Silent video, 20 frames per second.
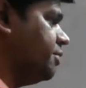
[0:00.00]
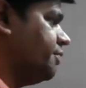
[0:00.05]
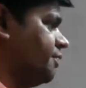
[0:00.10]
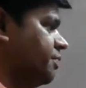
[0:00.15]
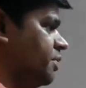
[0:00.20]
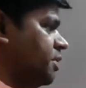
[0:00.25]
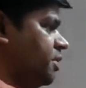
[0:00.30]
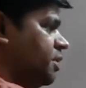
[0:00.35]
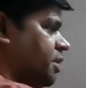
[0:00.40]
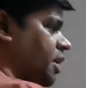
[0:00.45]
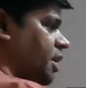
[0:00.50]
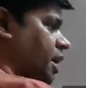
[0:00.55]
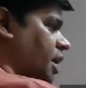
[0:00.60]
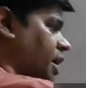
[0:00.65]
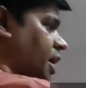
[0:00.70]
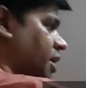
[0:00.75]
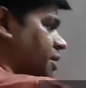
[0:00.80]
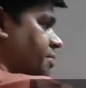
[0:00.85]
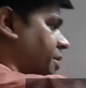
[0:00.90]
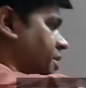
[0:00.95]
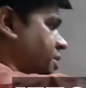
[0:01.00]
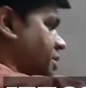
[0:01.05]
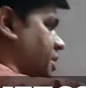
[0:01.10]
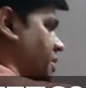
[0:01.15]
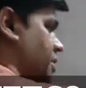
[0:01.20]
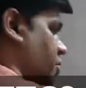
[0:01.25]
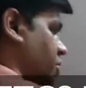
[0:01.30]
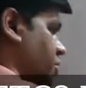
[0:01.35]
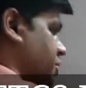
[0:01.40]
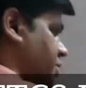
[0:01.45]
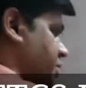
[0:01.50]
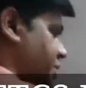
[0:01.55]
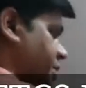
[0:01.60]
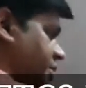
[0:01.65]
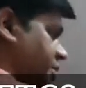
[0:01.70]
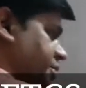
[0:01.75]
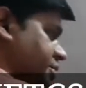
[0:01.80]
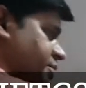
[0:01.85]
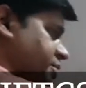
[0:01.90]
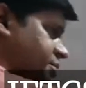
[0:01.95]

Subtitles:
of r minus r cos theta,